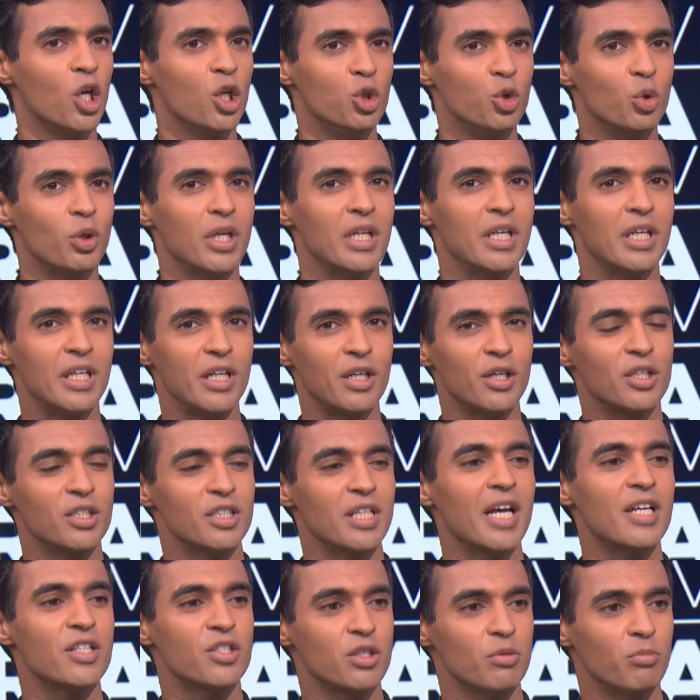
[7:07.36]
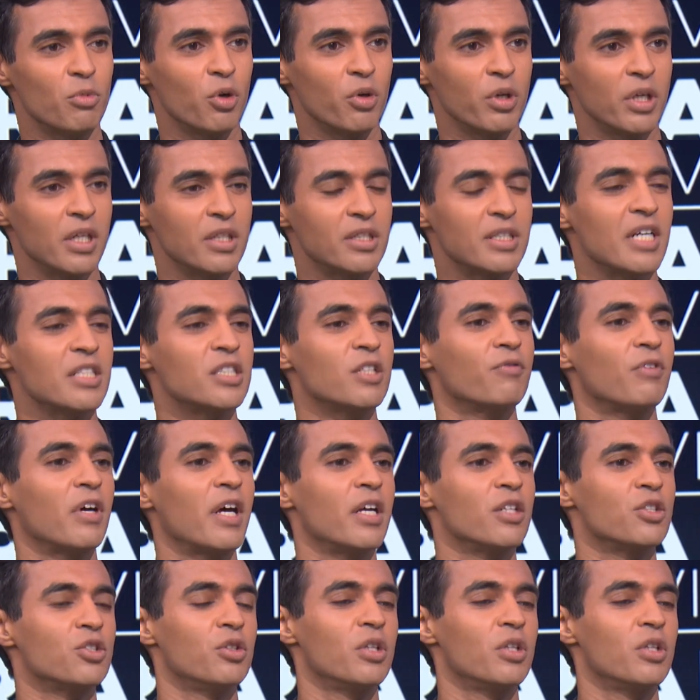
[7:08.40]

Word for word: you could hear testimony testifying to